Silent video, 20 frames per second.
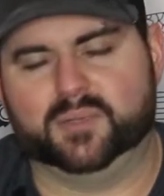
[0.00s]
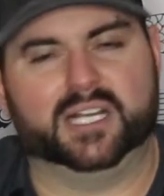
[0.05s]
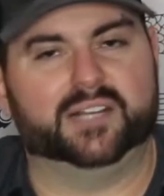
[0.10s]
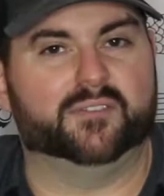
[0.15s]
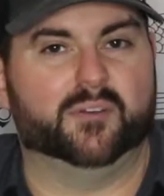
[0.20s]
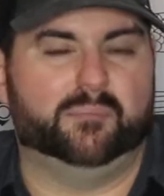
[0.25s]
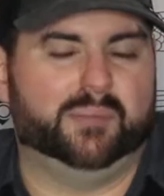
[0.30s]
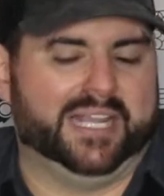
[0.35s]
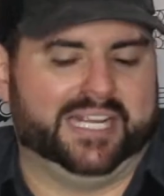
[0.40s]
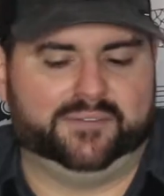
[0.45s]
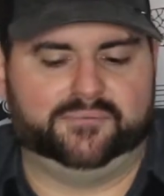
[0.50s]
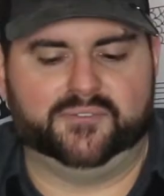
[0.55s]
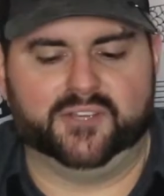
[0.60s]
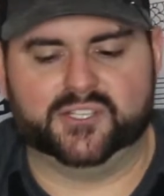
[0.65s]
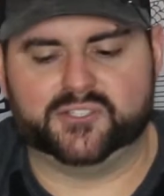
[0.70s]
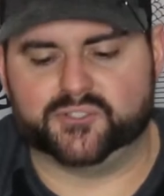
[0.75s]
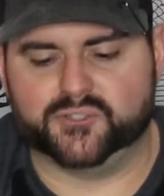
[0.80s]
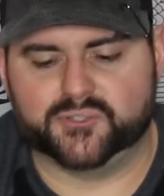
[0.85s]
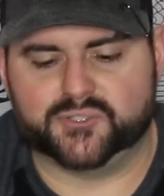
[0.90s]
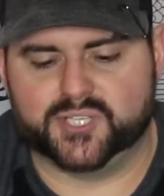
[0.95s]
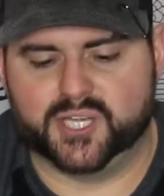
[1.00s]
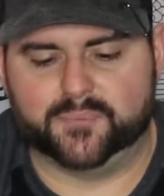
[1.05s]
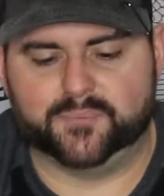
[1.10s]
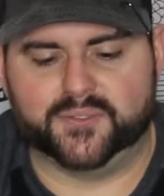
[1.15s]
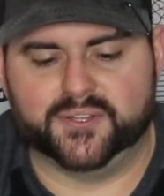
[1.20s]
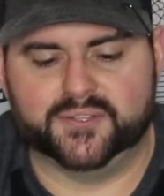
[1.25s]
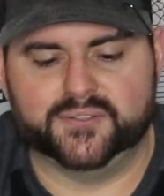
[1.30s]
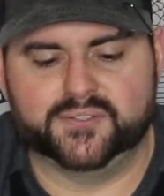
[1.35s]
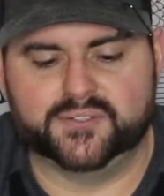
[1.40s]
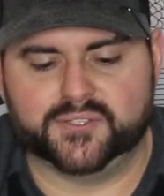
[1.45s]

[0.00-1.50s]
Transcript: kind of a bait fish or something.